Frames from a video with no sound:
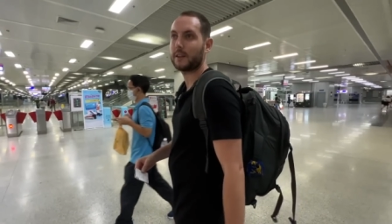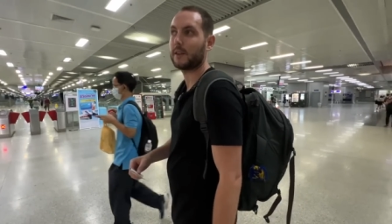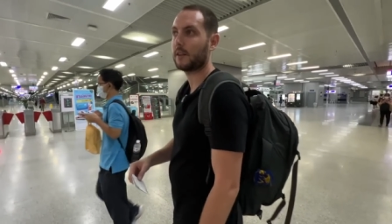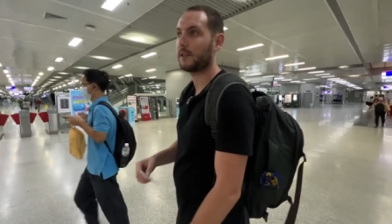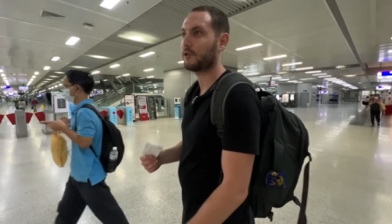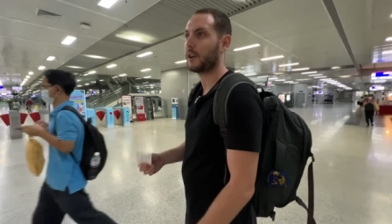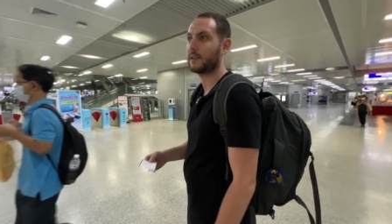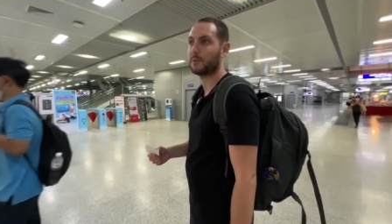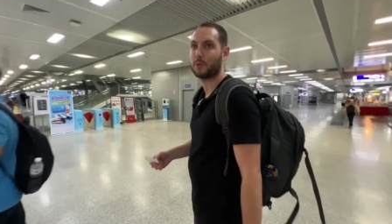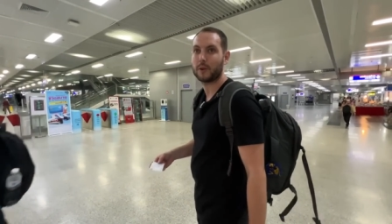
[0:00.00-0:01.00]
the
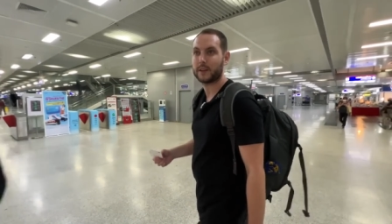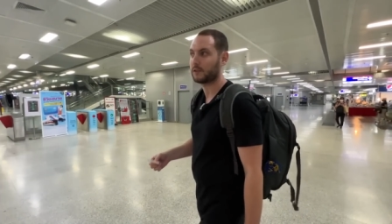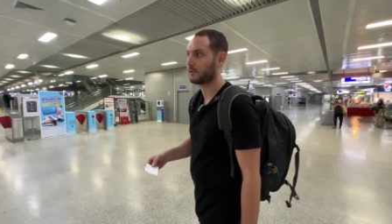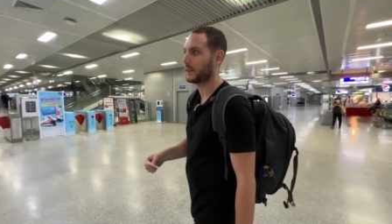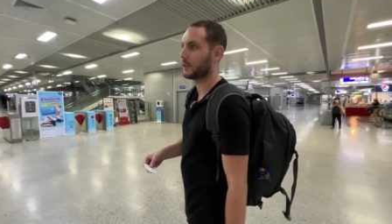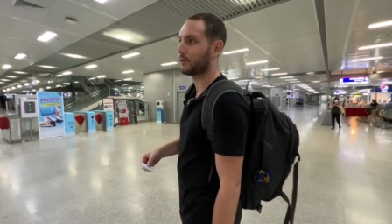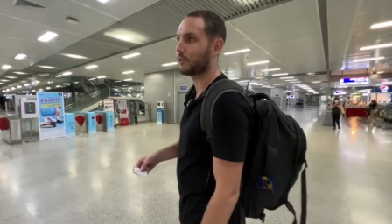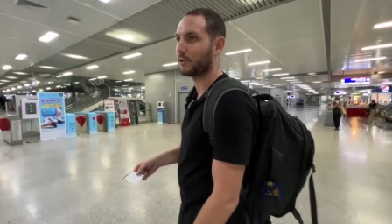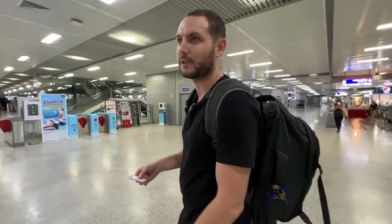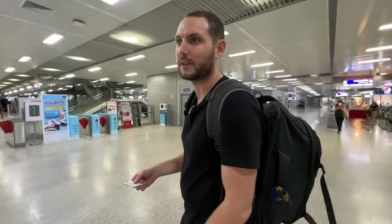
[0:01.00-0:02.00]
transport here is really
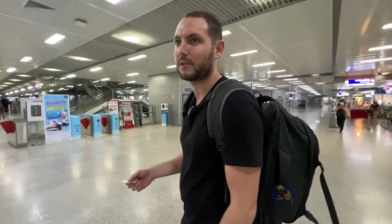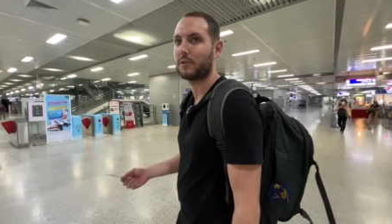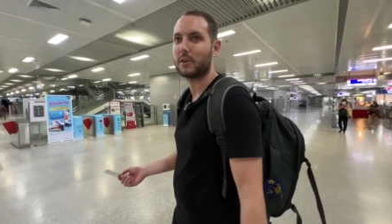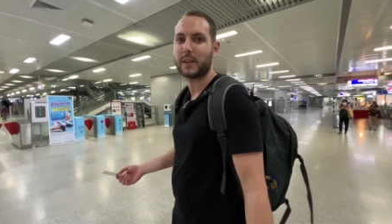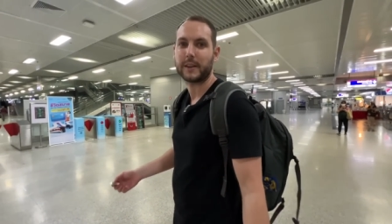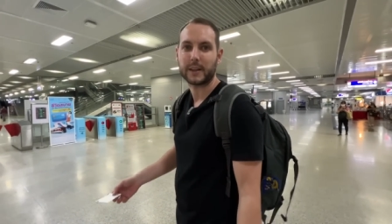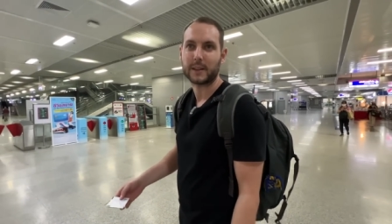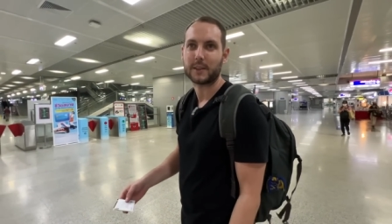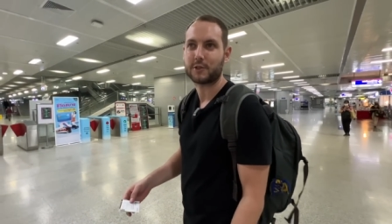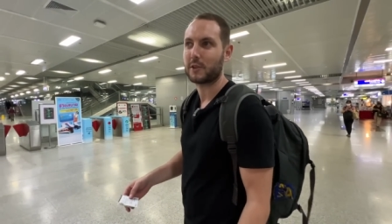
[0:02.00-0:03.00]
good because it's all in
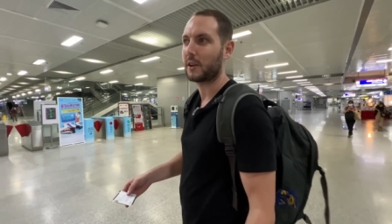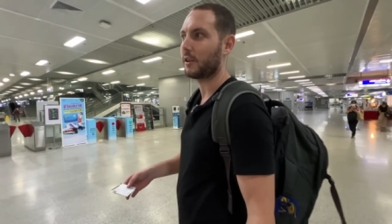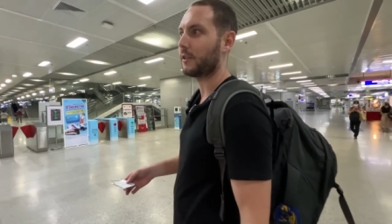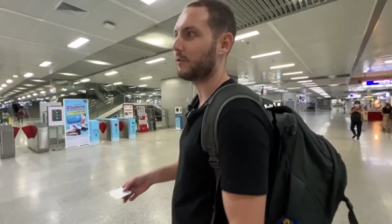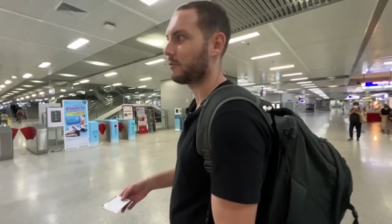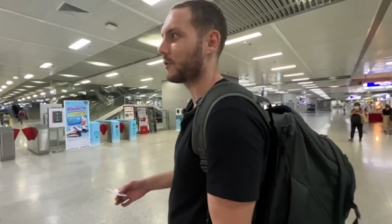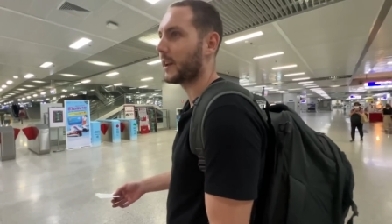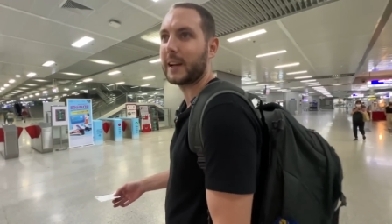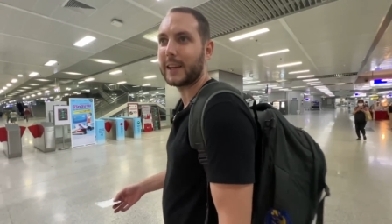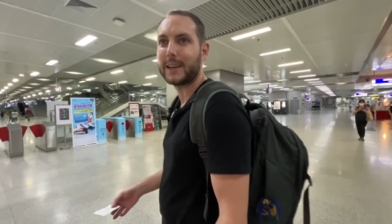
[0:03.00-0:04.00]
English and like
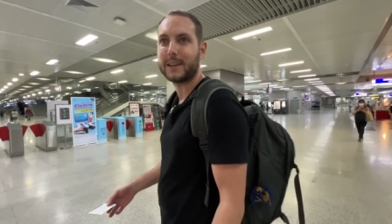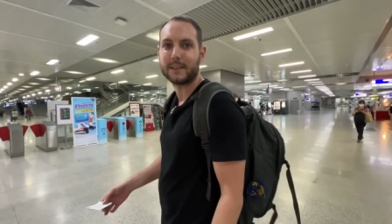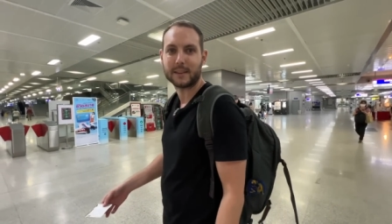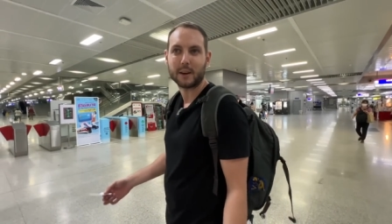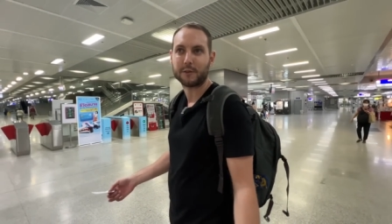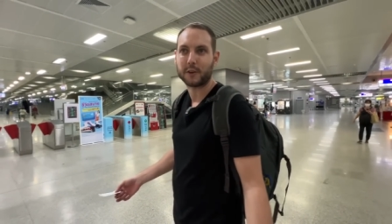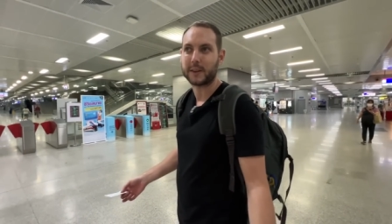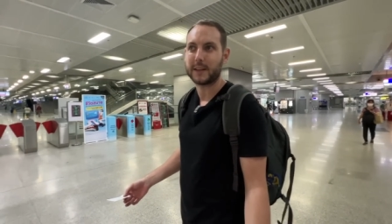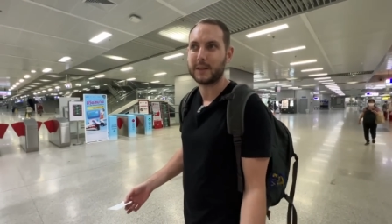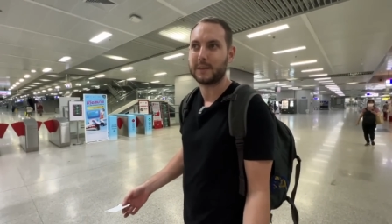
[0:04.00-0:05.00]
really easy. I find
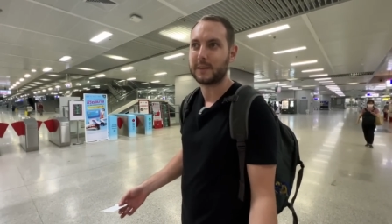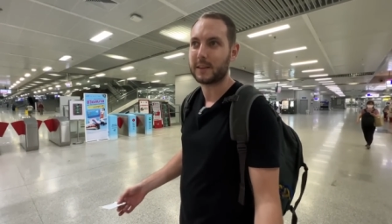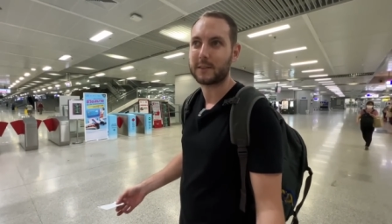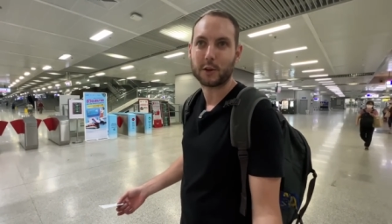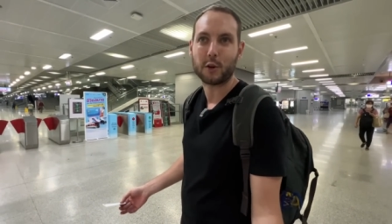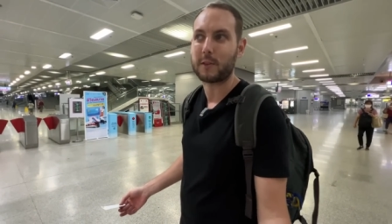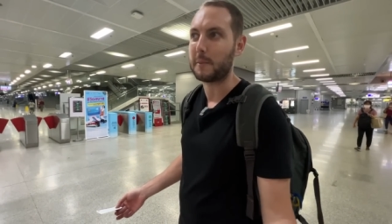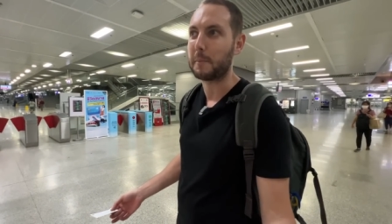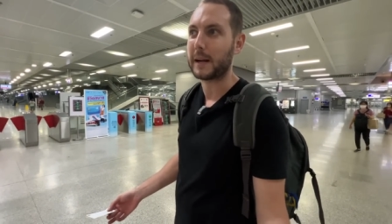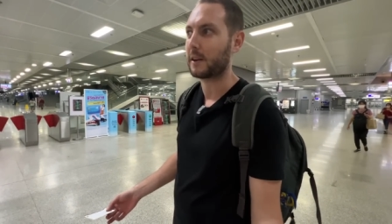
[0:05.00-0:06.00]
it easier to go
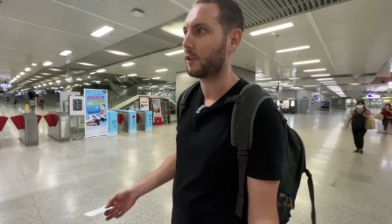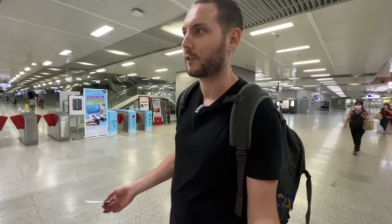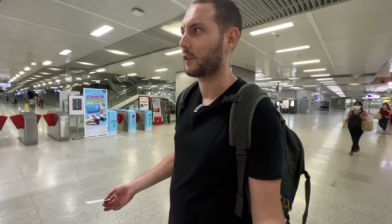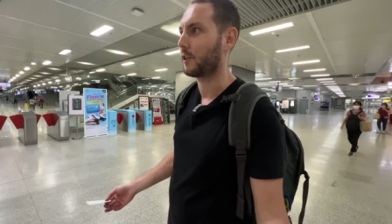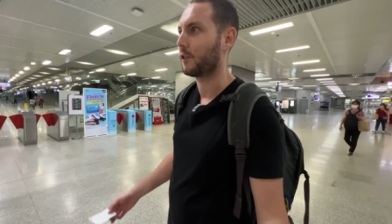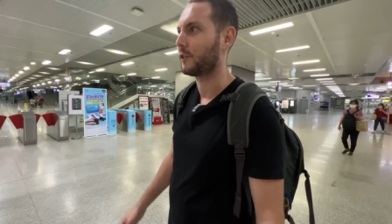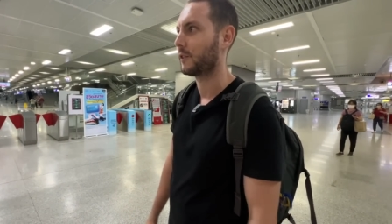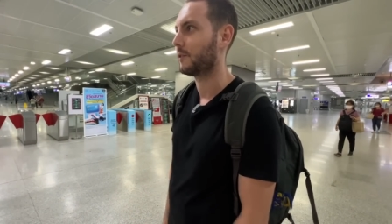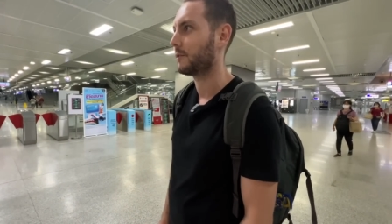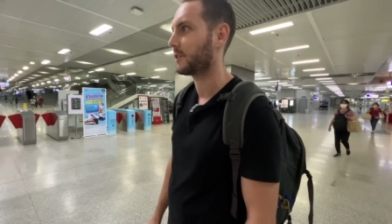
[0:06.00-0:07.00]
around Bangkok than
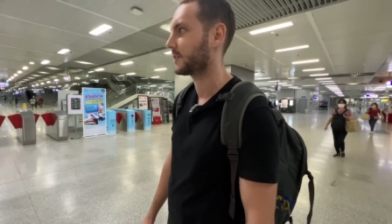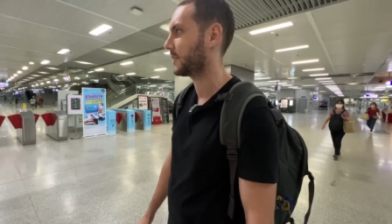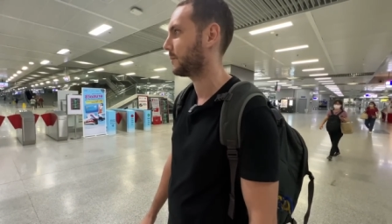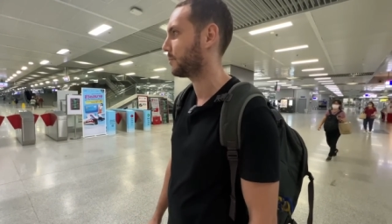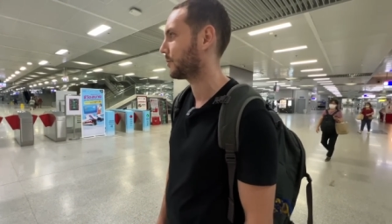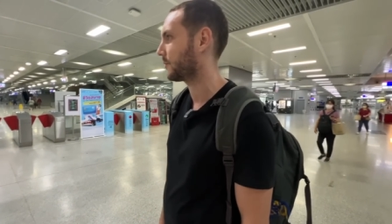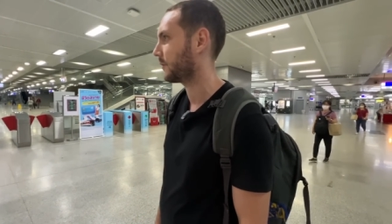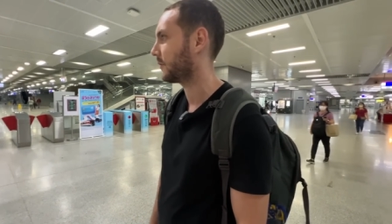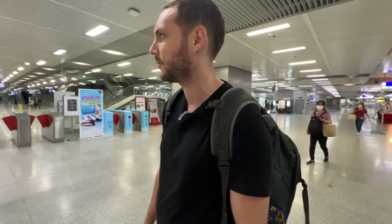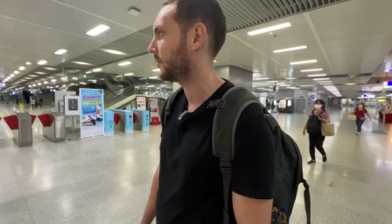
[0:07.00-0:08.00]
London, for example.
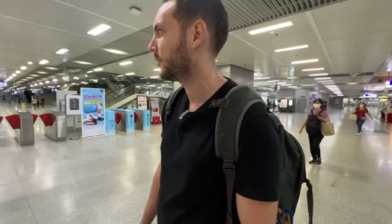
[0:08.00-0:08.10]
So